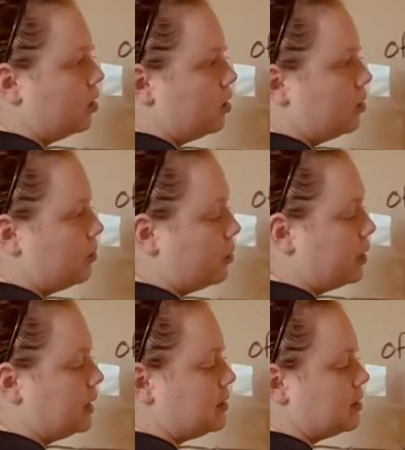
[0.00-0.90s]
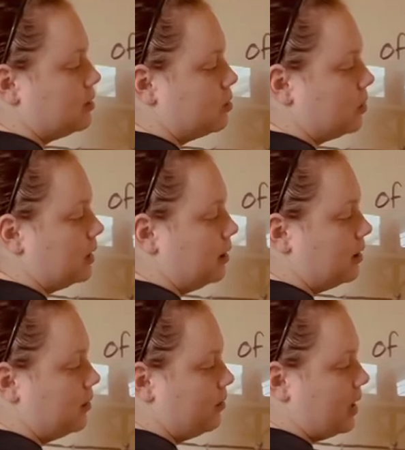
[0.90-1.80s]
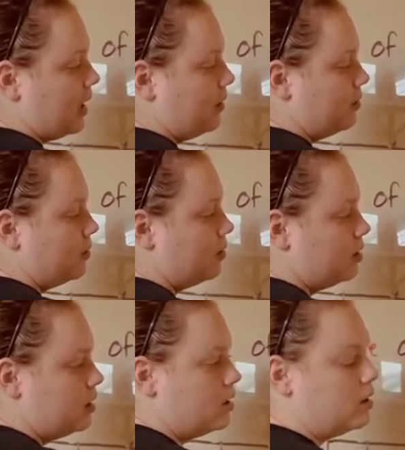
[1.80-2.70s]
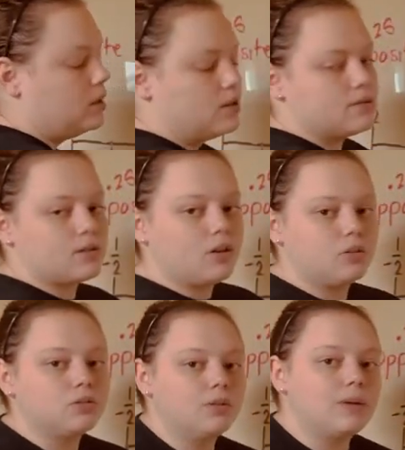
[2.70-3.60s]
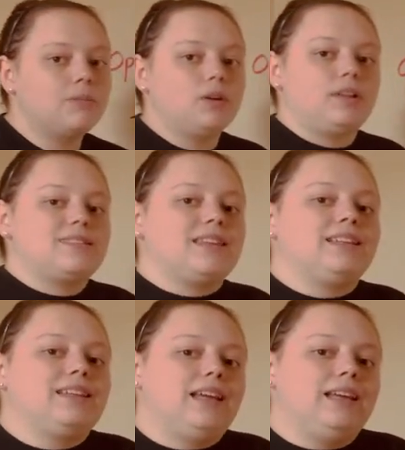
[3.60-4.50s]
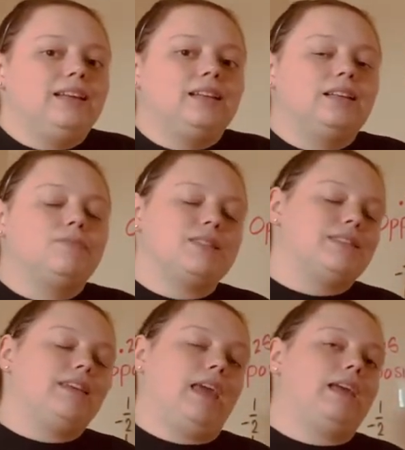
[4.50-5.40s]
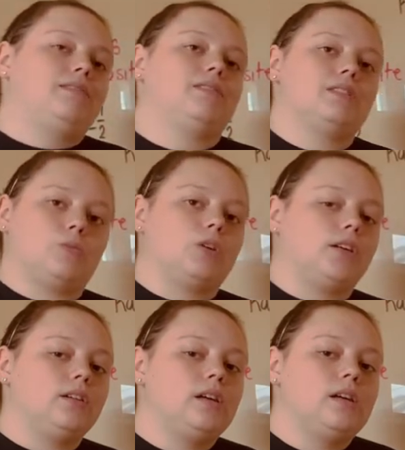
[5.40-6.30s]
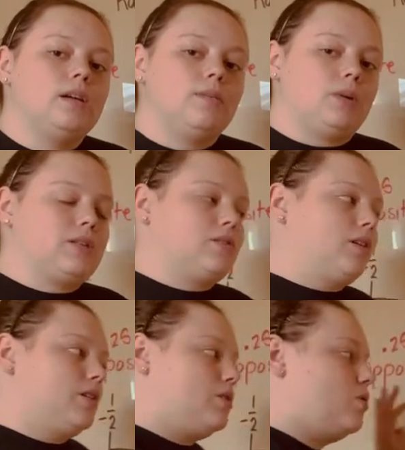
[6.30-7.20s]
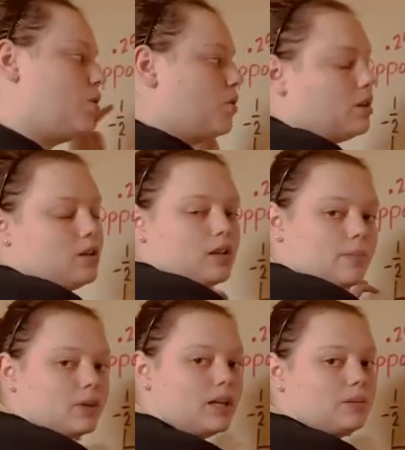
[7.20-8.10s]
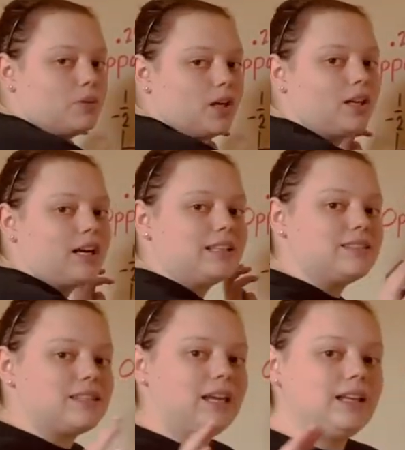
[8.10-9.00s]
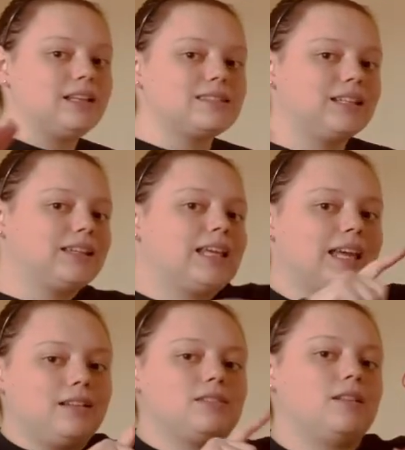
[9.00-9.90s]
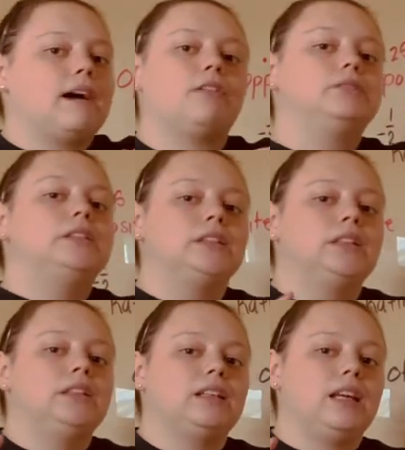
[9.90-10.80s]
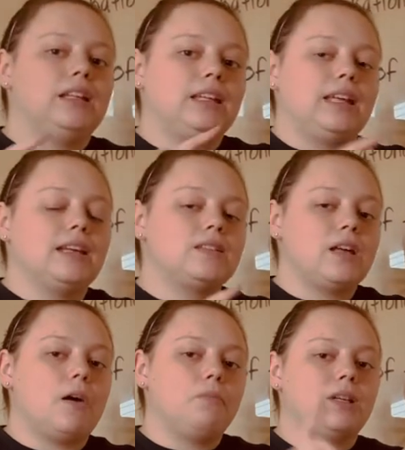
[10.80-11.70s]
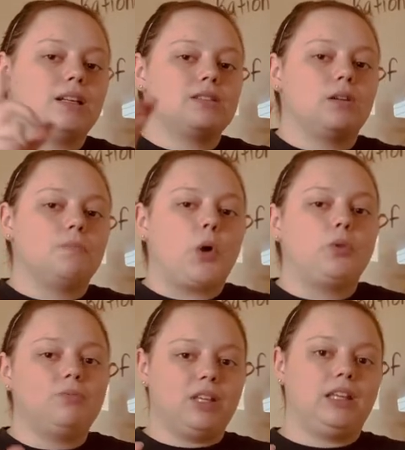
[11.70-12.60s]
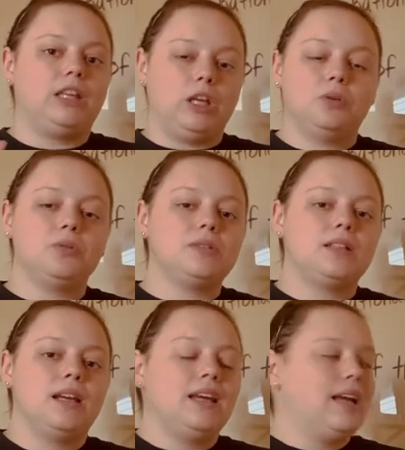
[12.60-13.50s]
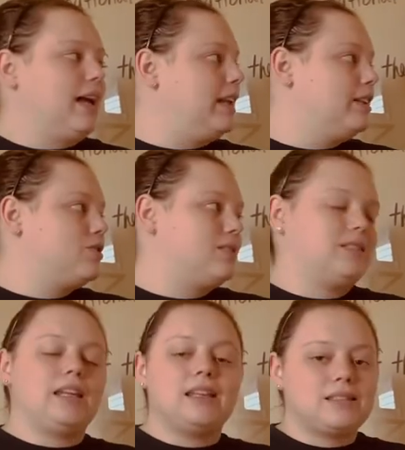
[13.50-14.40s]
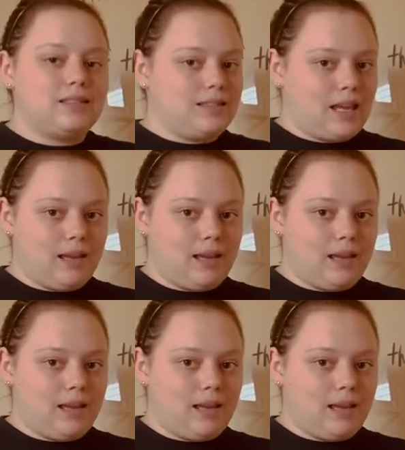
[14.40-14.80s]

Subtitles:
0.25. So remember, it's like Z hates this word, but as long as you know the number line part, I can say it. It's like they cancel out. Okay, they cancel out because they're both being used, and it just stays the same.